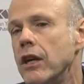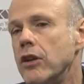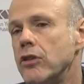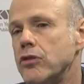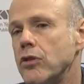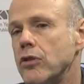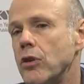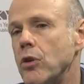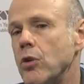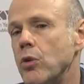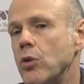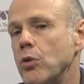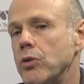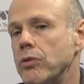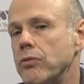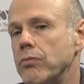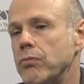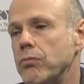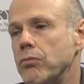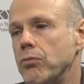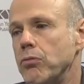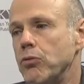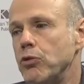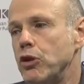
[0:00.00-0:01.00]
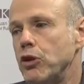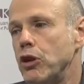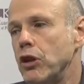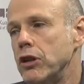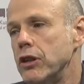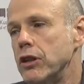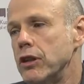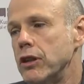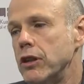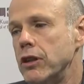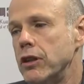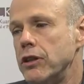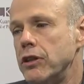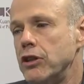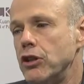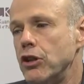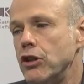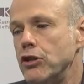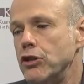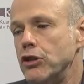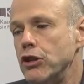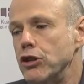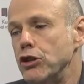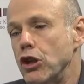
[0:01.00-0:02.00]
So the
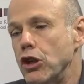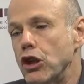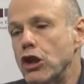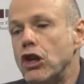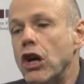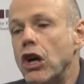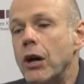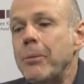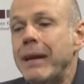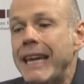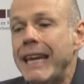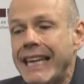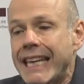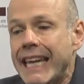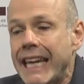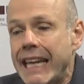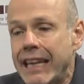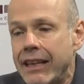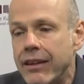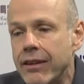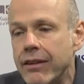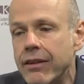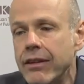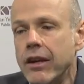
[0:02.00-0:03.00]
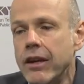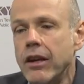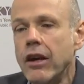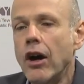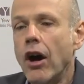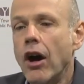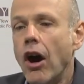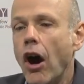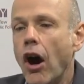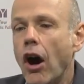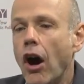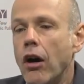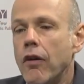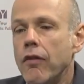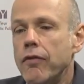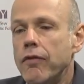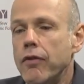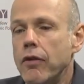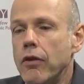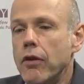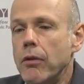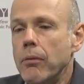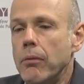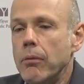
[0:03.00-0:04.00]
coming in of